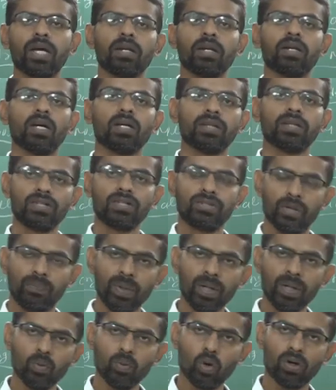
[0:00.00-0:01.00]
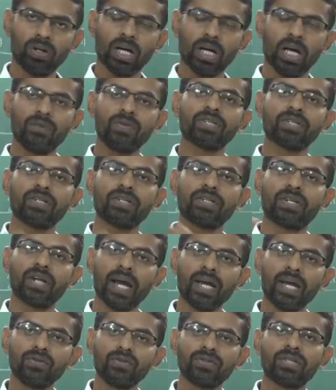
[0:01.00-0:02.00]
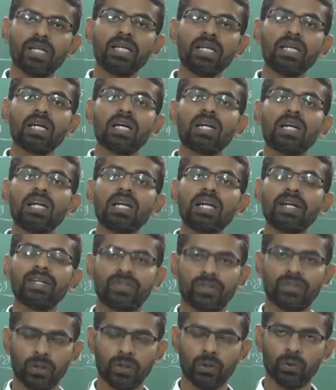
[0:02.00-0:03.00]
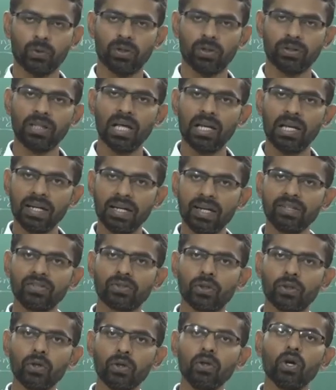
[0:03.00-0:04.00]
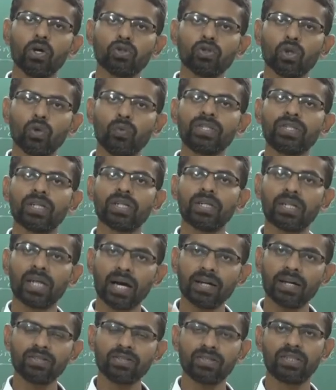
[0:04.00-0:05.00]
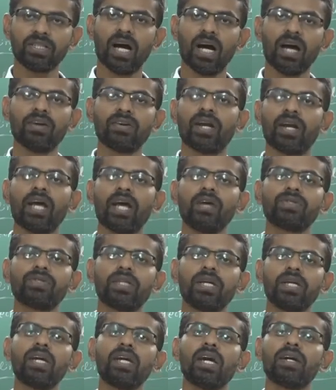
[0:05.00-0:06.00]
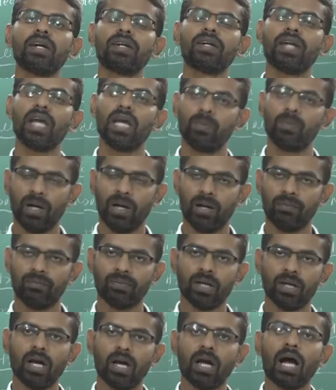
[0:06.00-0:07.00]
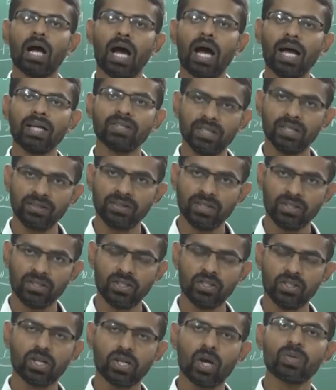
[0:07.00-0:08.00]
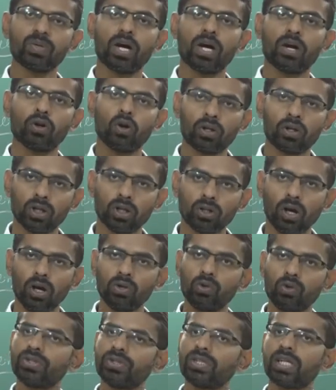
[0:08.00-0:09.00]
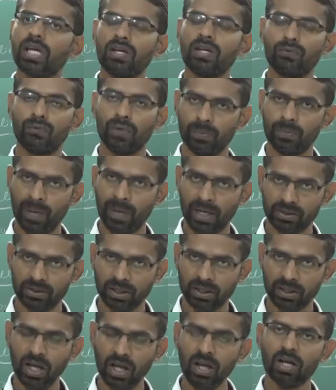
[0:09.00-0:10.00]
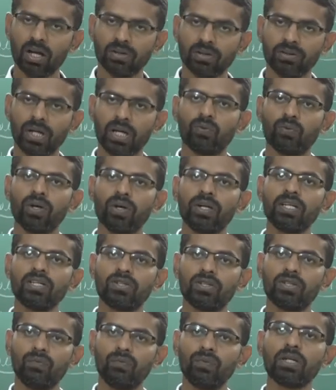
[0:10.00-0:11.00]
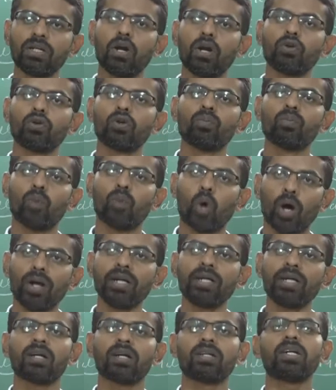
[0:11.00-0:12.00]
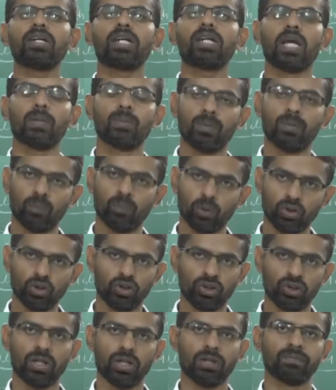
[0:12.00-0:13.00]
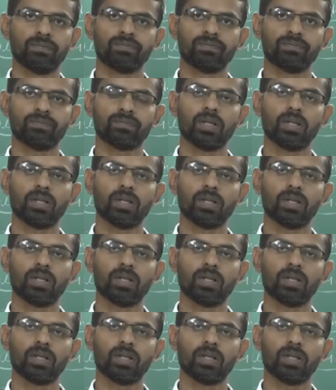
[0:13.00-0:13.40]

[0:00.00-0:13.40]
Then the stepping motor which drives the lead screw, so which turns or drives the table. As in this system we are not at all using any feedback signal, therefore it is difficult to monitor the table position,